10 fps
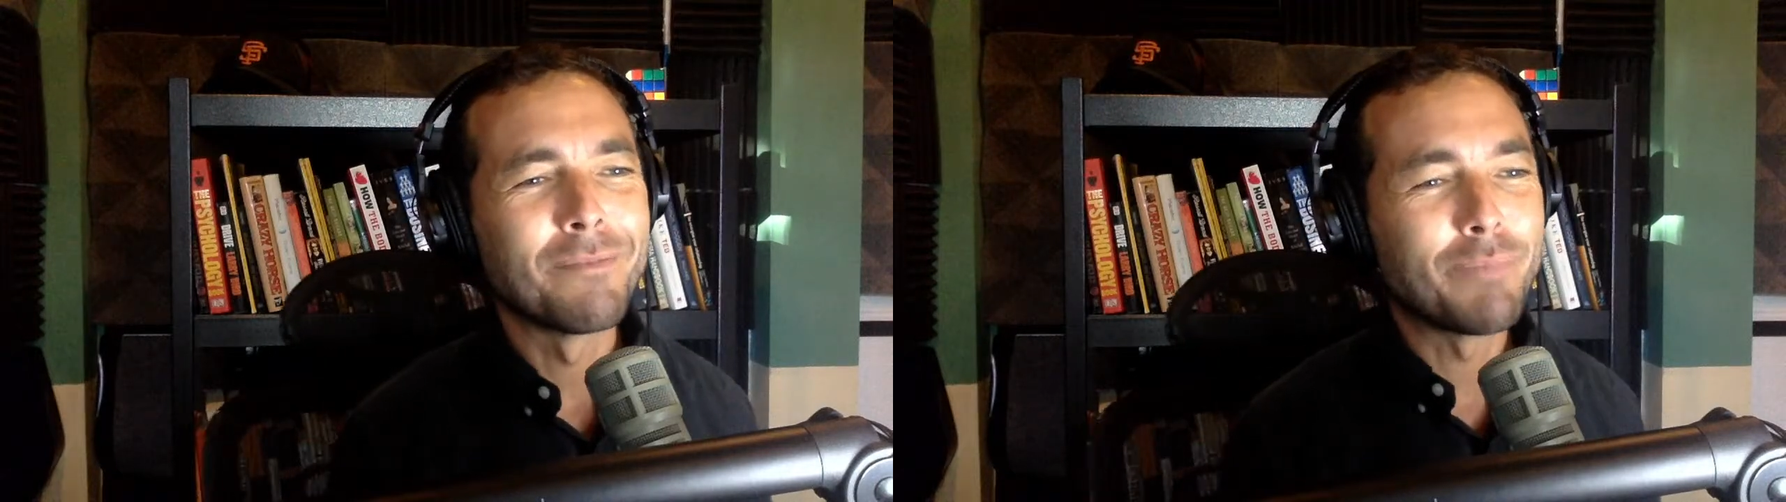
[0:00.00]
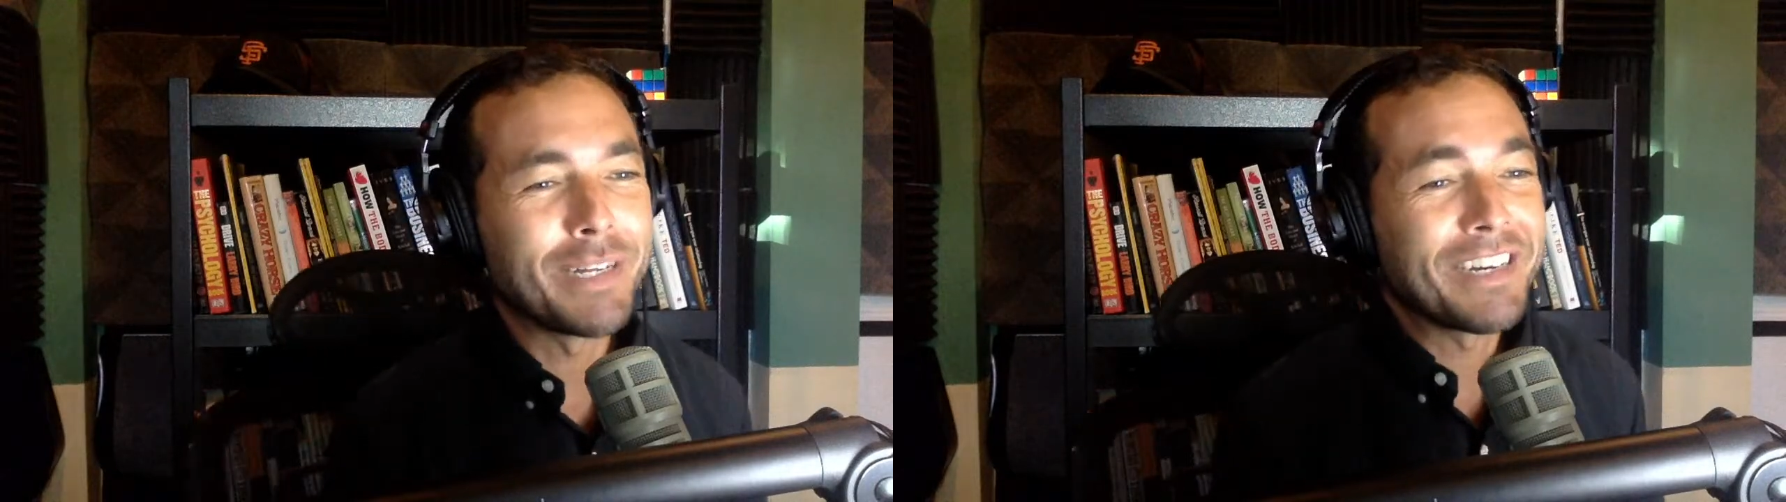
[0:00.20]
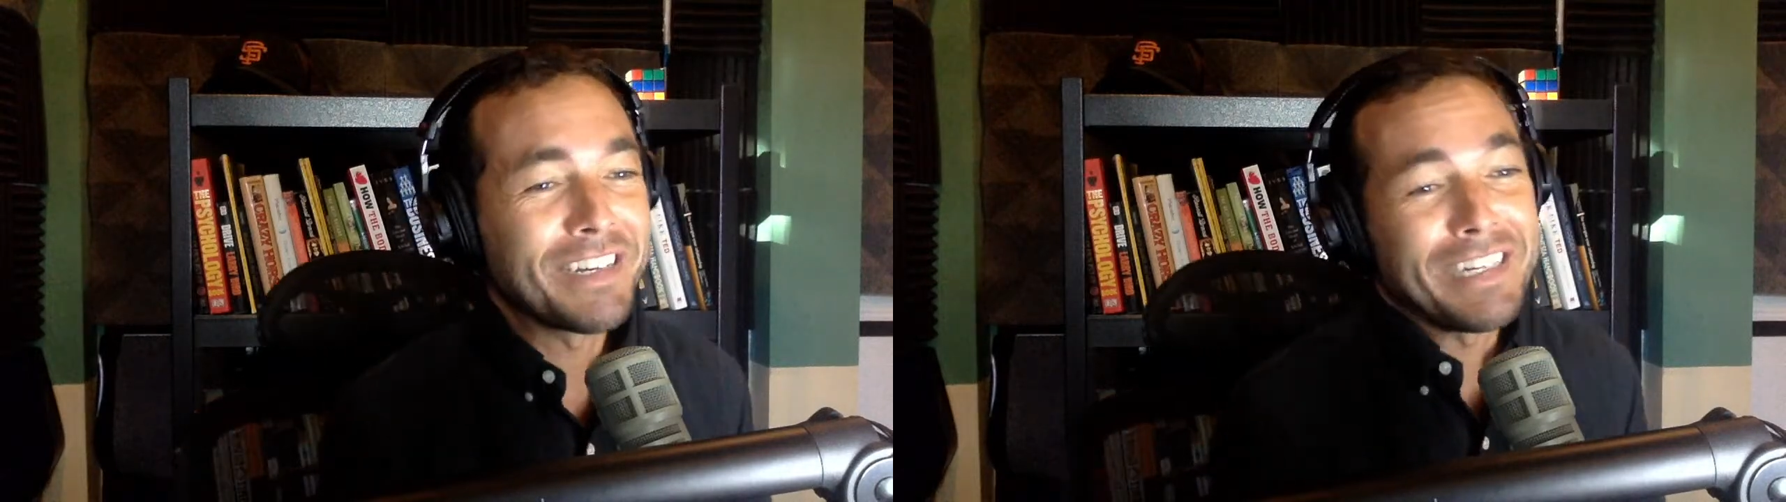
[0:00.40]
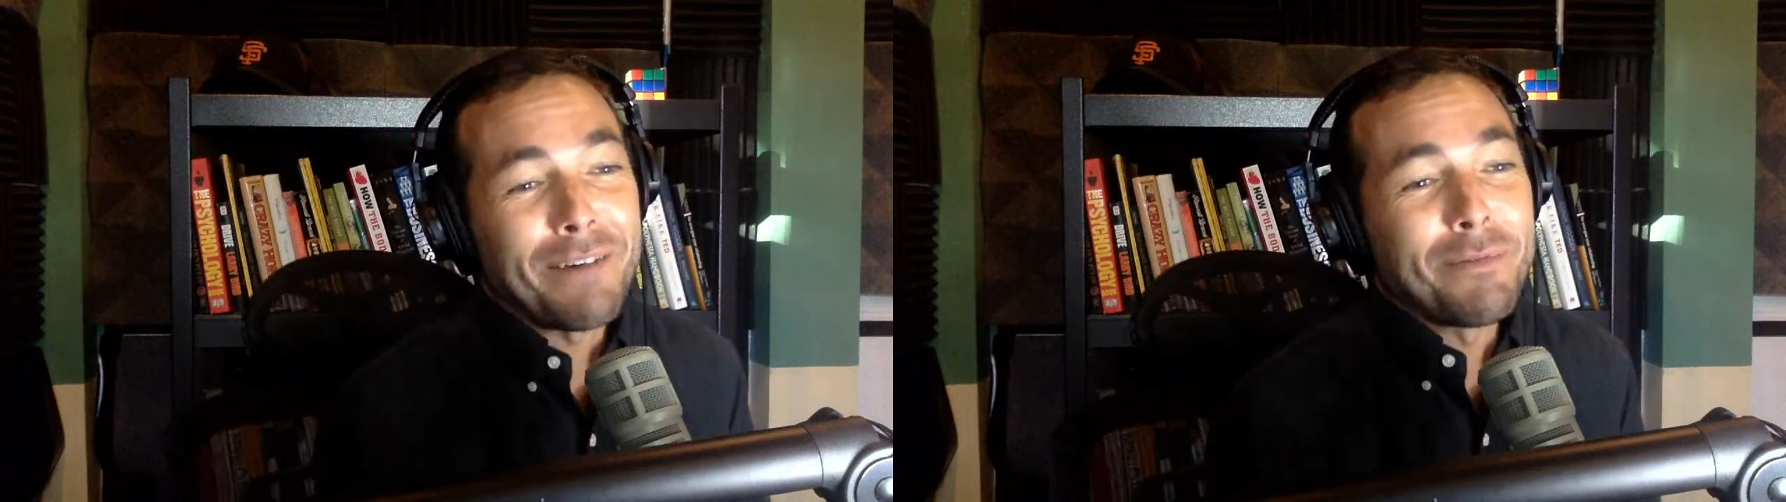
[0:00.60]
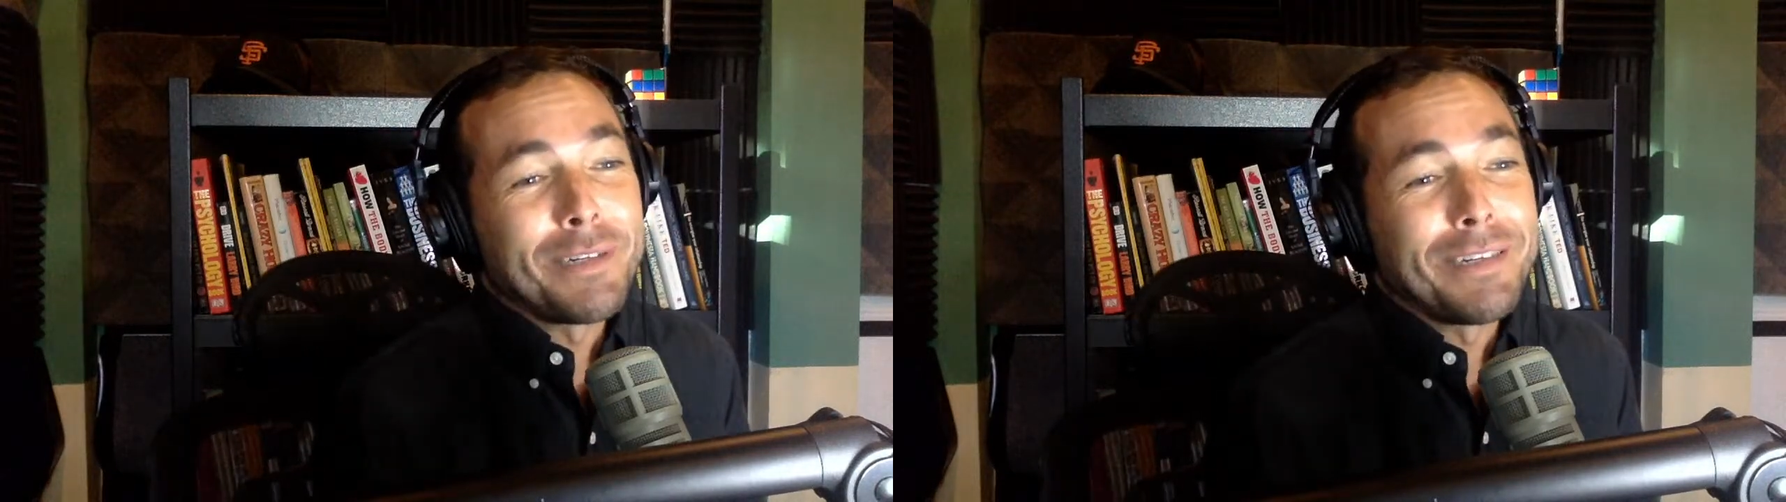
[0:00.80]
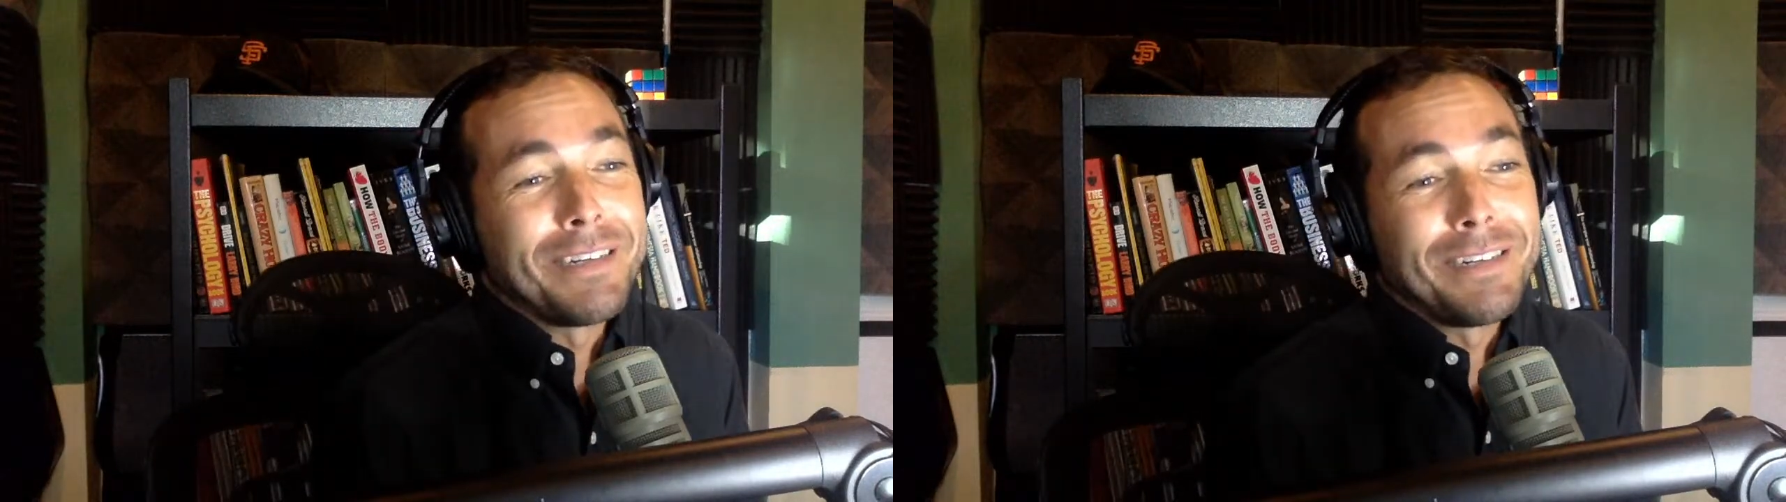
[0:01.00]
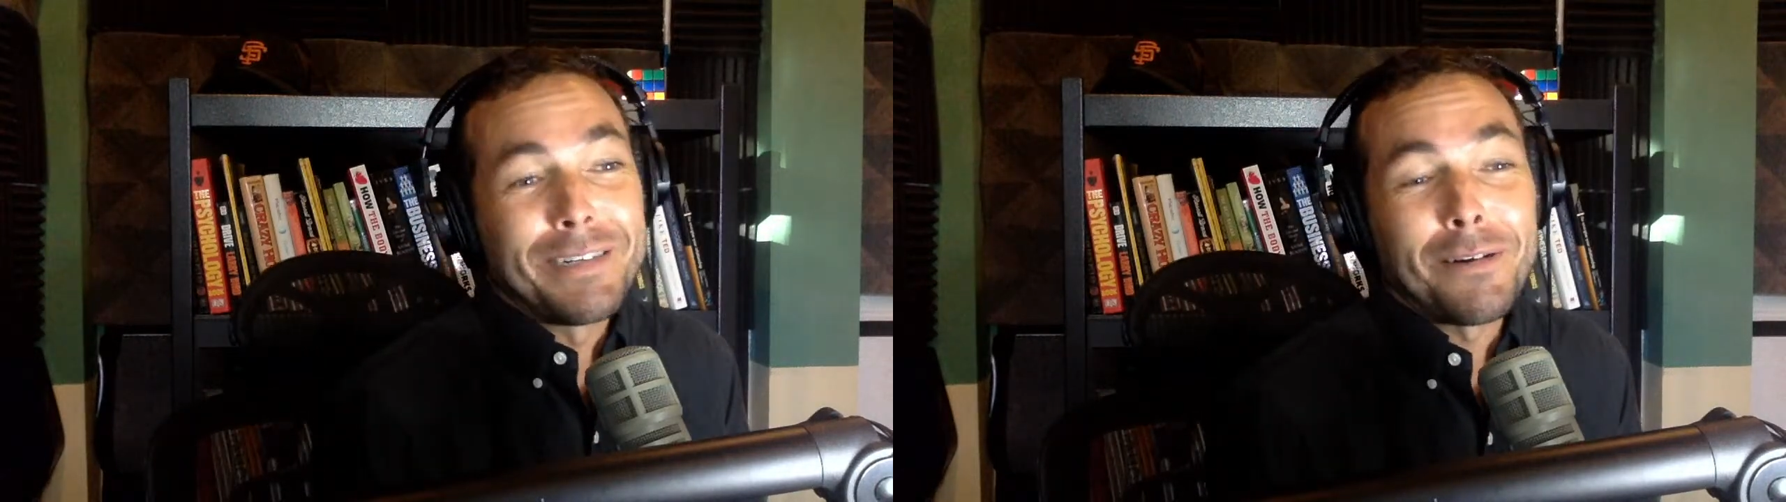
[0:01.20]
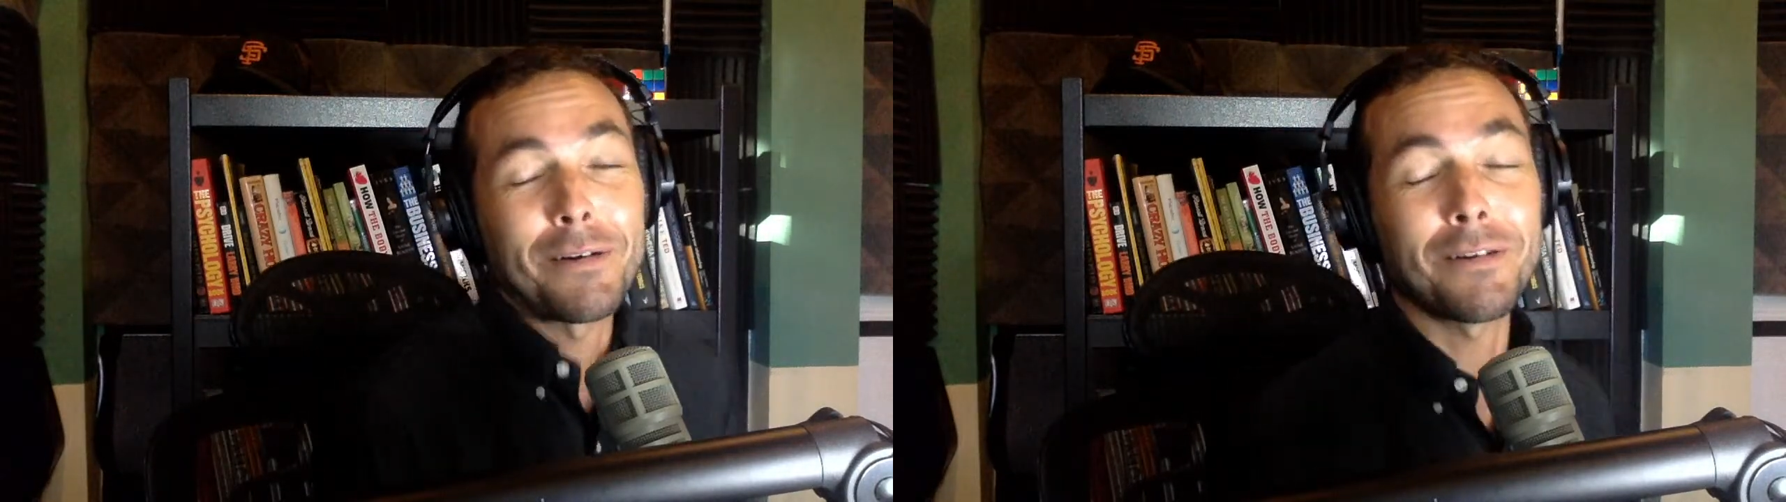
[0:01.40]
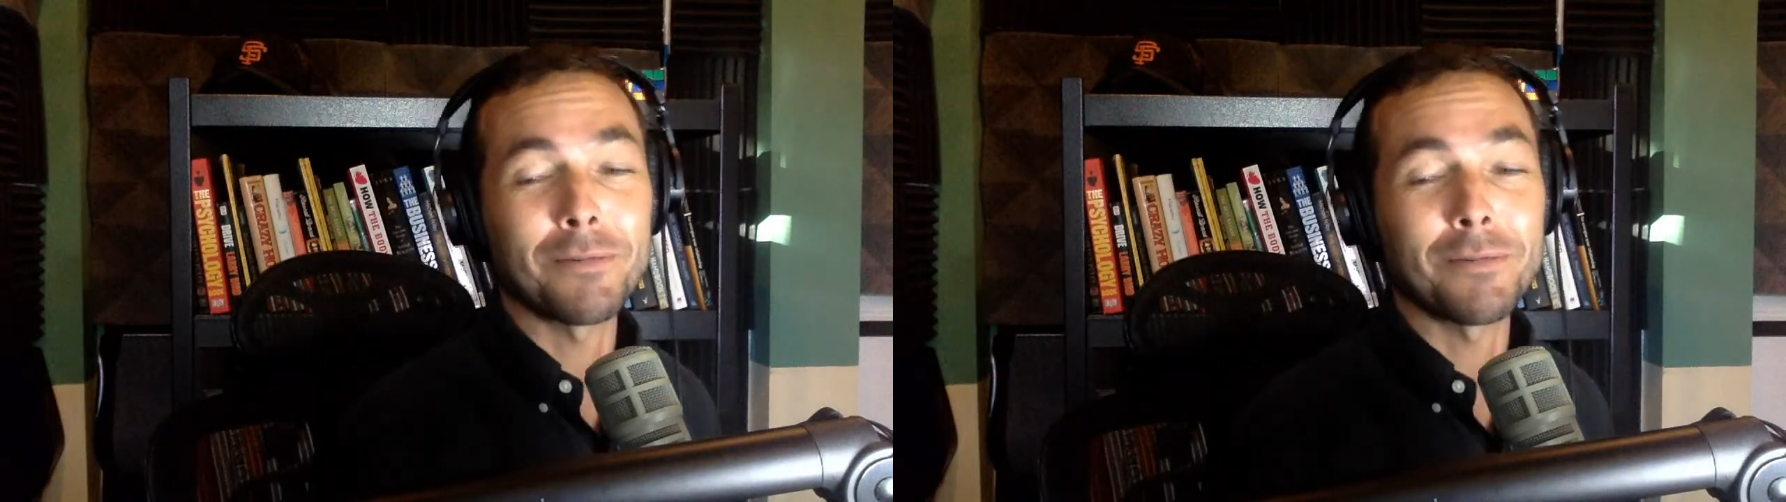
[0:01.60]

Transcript: Because that was, to her,